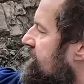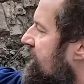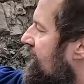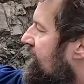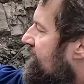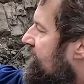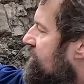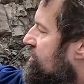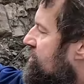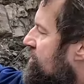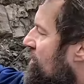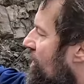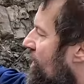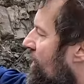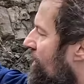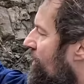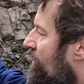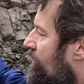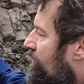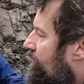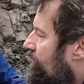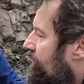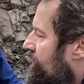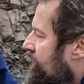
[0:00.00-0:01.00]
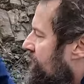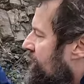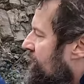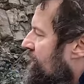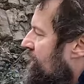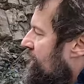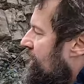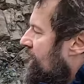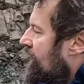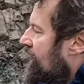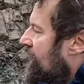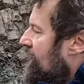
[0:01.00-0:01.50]
take the shot.
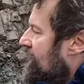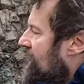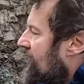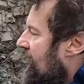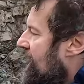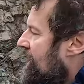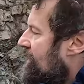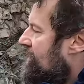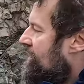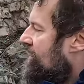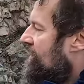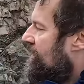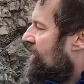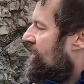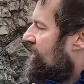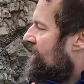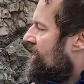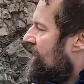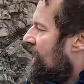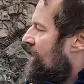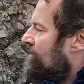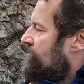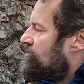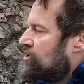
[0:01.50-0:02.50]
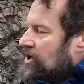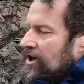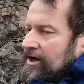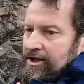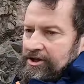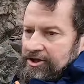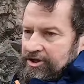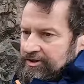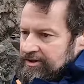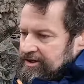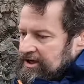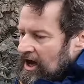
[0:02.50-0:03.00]
Again, I'm trying to
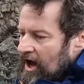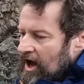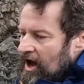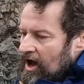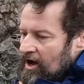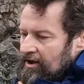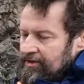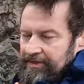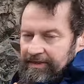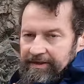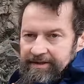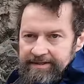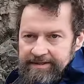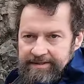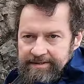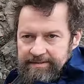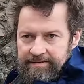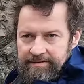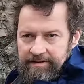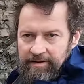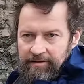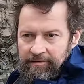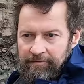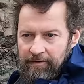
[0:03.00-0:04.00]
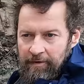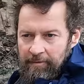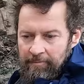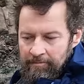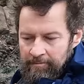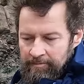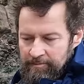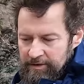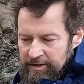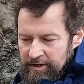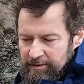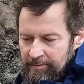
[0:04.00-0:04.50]
just guard this
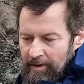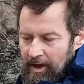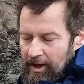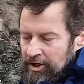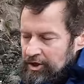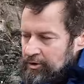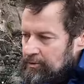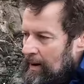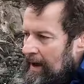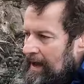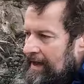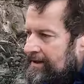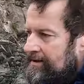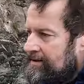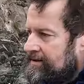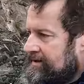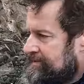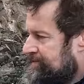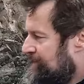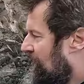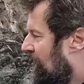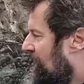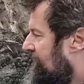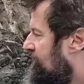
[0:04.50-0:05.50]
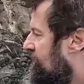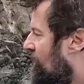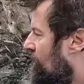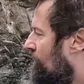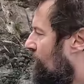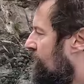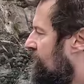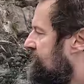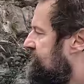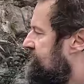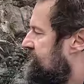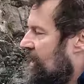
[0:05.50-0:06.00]
from too much wind, but I don't
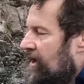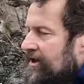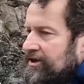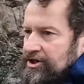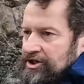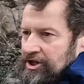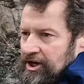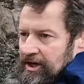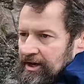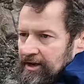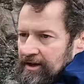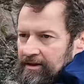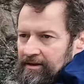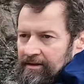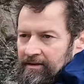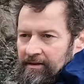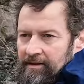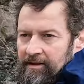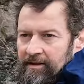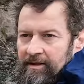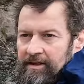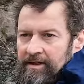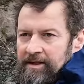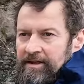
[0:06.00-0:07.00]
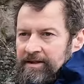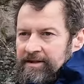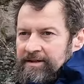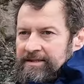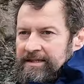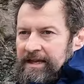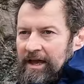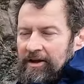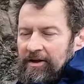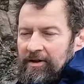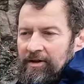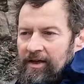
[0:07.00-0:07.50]
want to touch it.
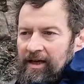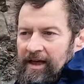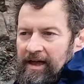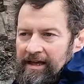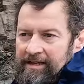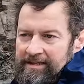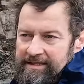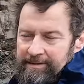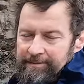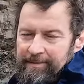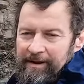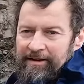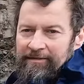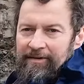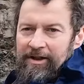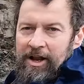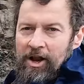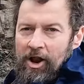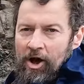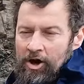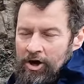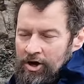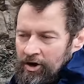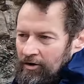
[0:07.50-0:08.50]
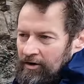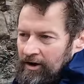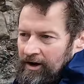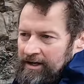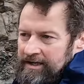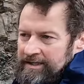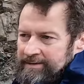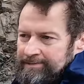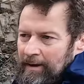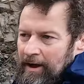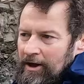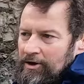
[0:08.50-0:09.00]
So it's a bit of a longer
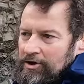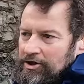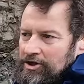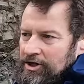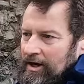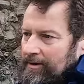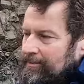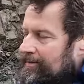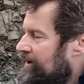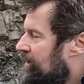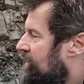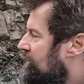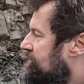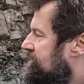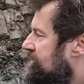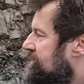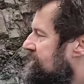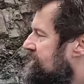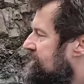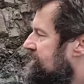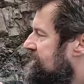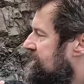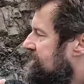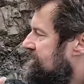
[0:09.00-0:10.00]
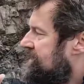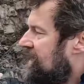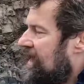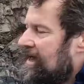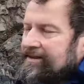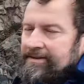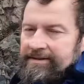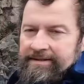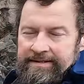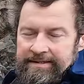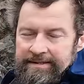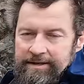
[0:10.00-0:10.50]
exposure because this is a
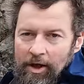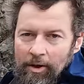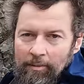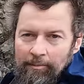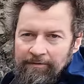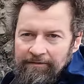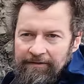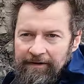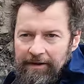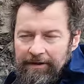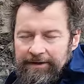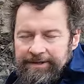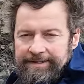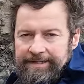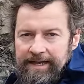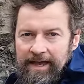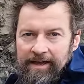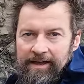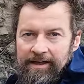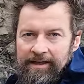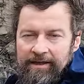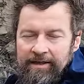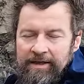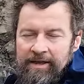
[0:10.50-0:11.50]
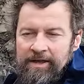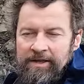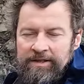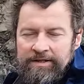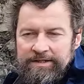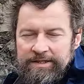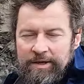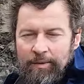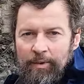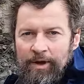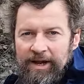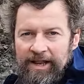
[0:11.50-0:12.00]
10-stop filter.
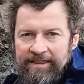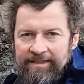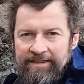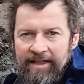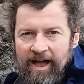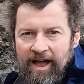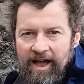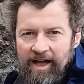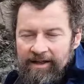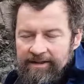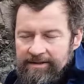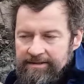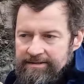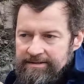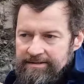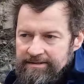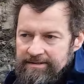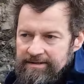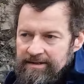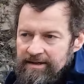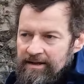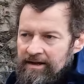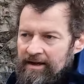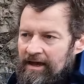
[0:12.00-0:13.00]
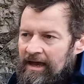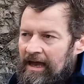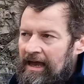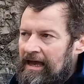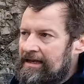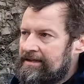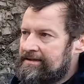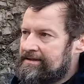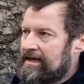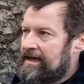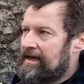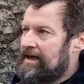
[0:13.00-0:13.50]
So what it does
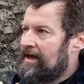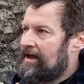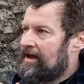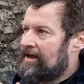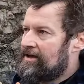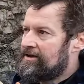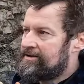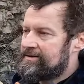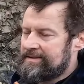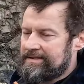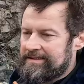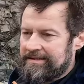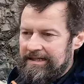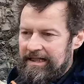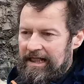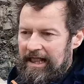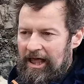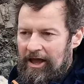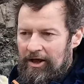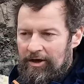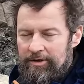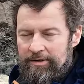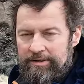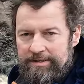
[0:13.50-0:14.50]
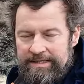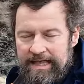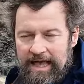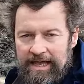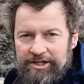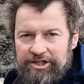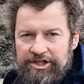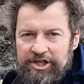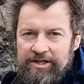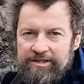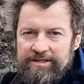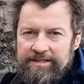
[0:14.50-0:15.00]
is it slows
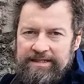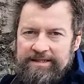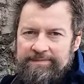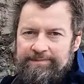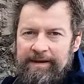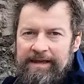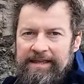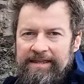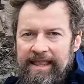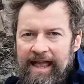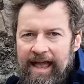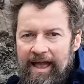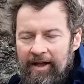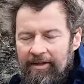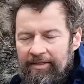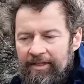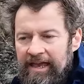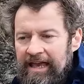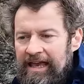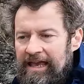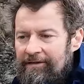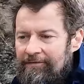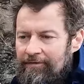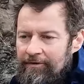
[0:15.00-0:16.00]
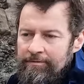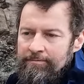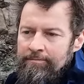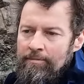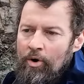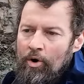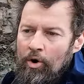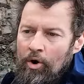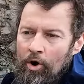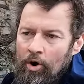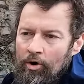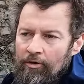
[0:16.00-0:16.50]
that shutter speed down even
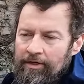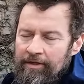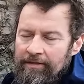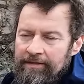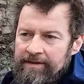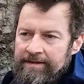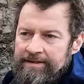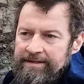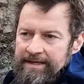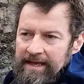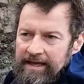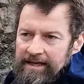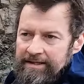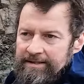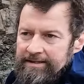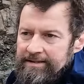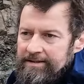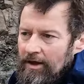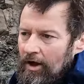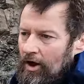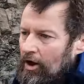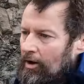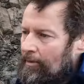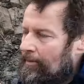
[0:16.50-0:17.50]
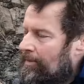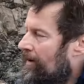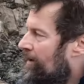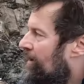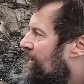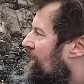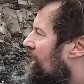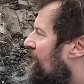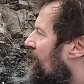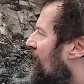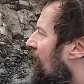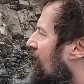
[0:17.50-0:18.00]
more than the 6-stop.
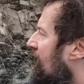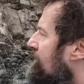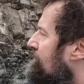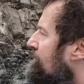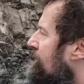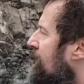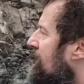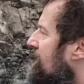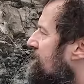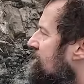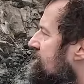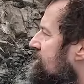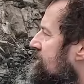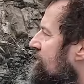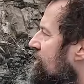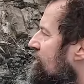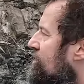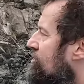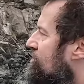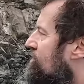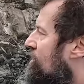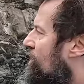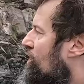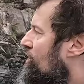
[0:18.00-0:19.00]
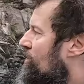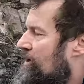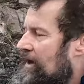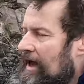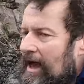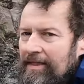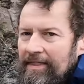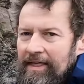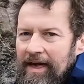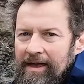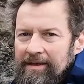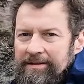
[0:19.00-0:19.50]
And it means that you do
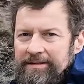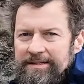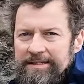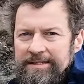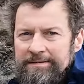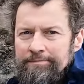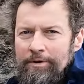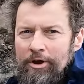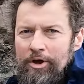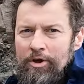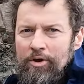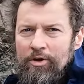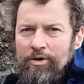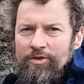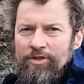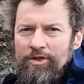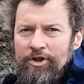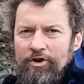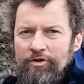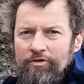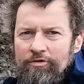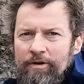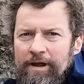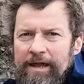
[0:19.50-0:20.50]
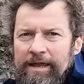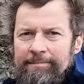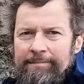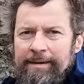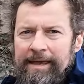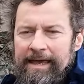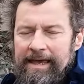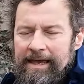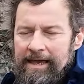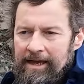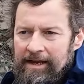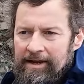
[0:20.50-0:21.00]
get that smooth,
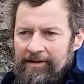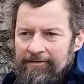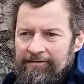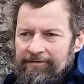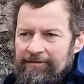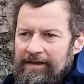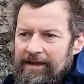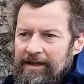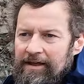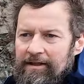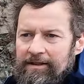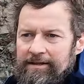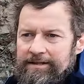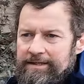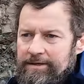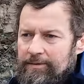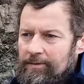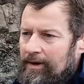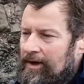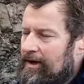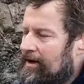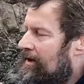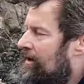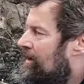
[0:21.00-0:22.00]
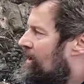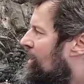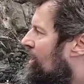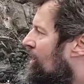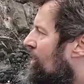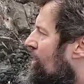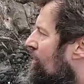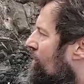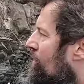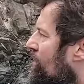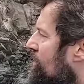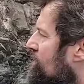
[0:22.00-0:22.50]
creamy kind of feel to it,
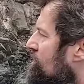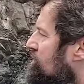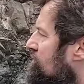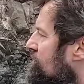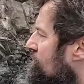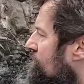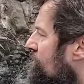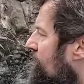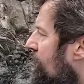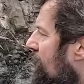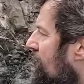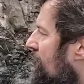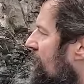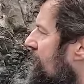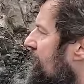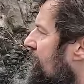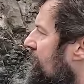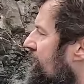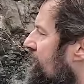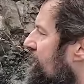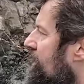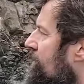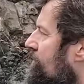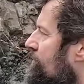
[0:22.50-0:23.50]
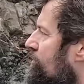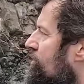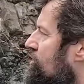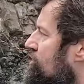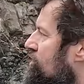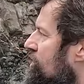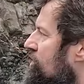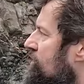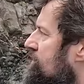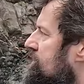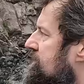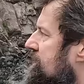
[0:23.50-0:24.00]
which really
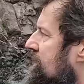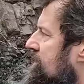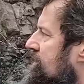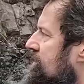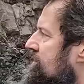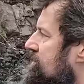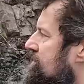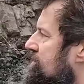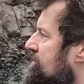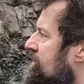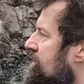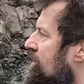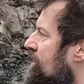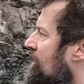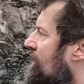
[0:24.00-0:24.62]
produces